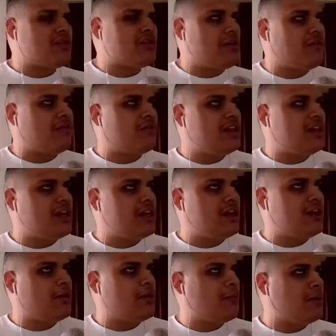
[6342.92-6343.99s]
of
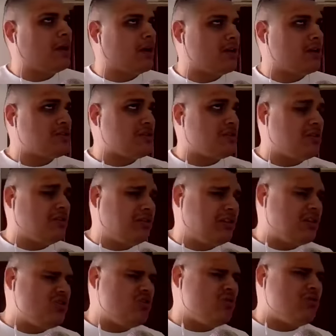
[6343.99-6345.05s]
the because
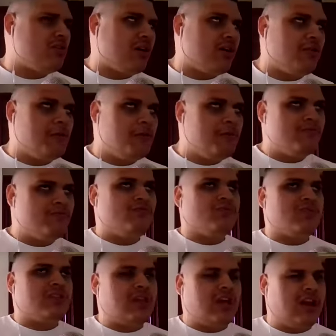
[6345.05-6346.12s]
did you know that